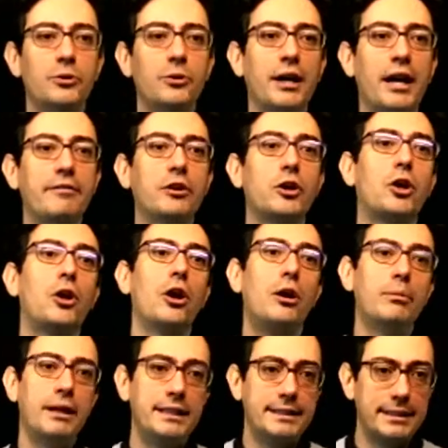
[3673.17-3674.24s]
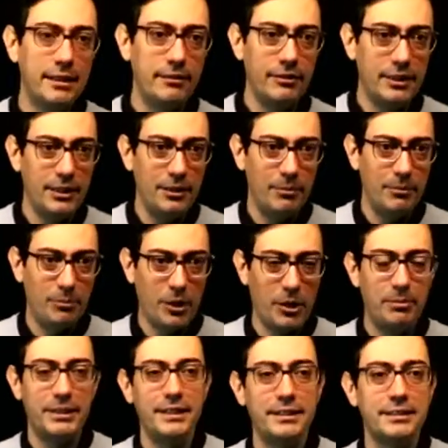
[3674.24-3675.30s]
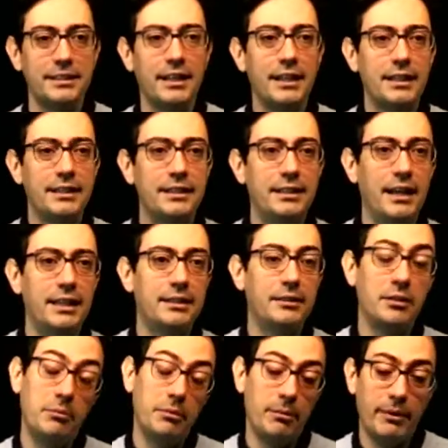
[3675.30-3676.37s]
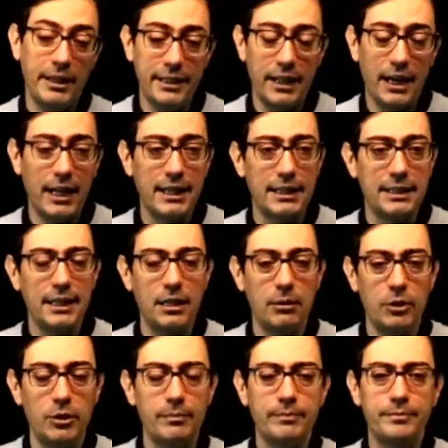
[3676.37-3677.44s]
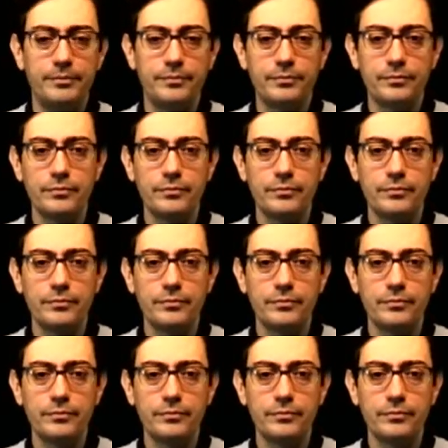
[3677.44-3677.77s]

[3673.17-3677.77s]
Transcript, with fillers: to have globally safety properties that, in my mind, are unattainable.